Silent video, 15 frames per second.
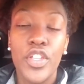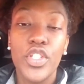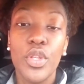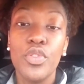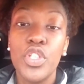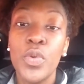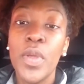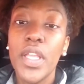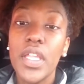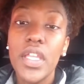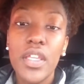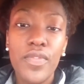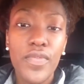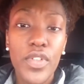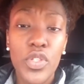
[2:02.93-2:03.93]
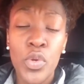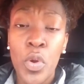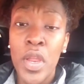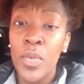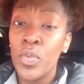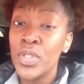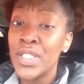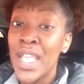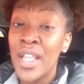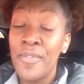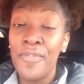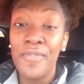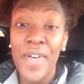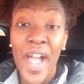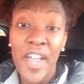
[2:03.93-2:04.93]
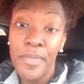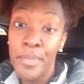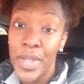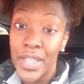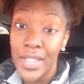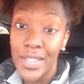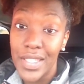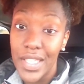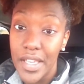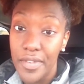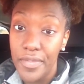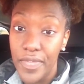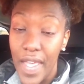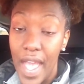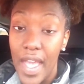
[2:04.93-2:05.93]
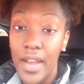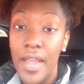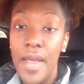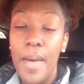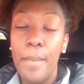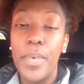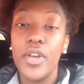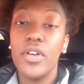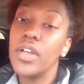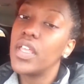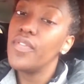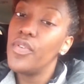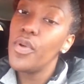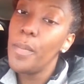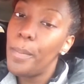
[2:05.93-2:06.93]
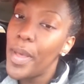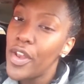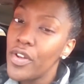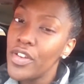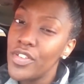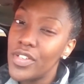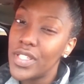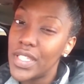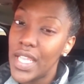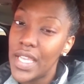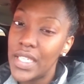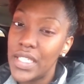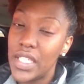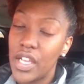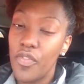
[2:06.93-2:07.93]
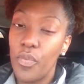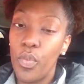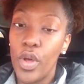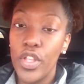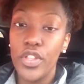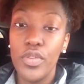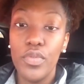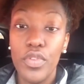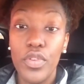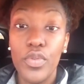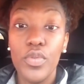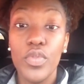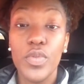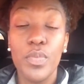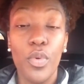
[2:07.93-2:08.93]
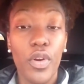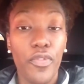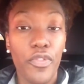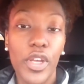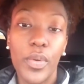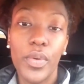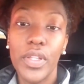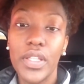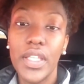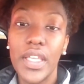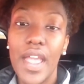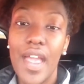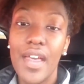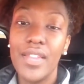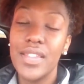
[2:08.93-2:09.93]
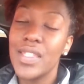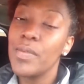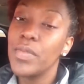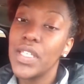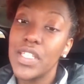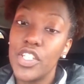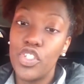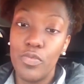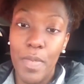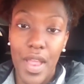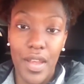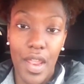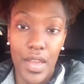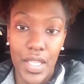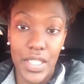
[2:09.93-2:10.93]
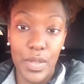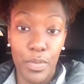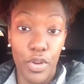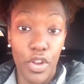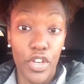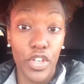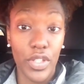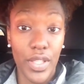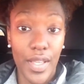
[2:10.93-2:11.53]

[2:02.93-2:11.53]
So doing an inventory will take 5 minutes, if that, but it'll give you a better understanding of what you use more frequently and some things that you might not need to put on your